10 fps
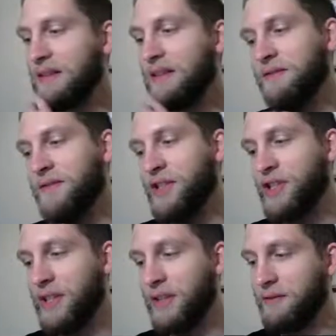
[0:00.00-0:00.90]

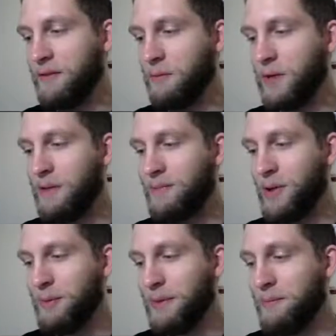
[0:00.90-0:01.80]
Fishing for water
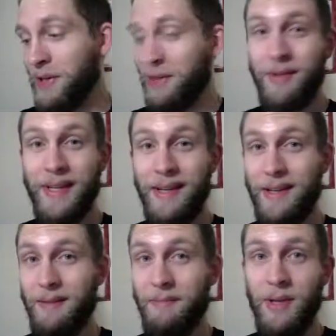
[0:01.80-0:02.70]
Pokemon we don't need,
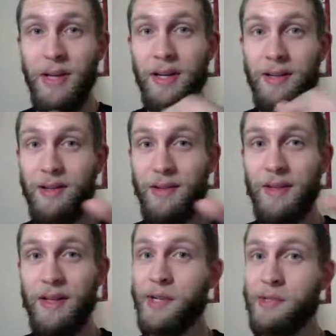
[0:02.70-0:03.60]
but
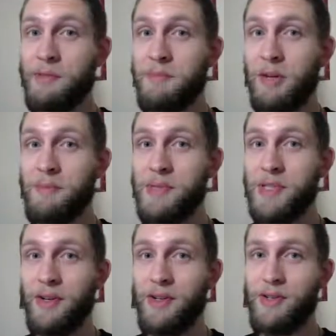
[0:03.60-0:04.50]
I know some totem
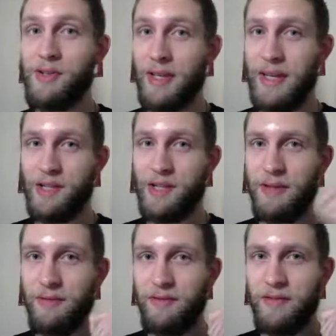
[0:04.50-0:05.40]
stickers you can catch with
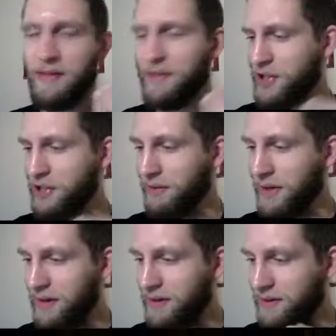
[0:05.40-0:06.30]
the fishing
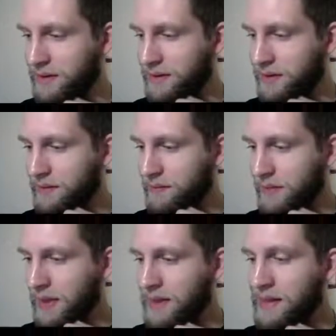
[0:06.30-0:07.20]
rod.
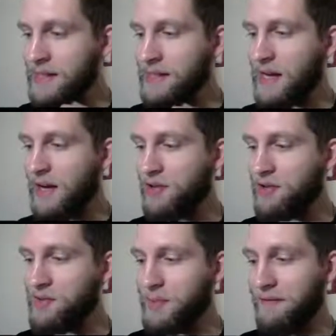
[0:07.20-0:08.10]
This is how
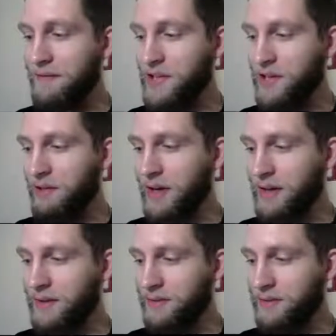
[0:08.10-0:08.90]
you use my fishing rod.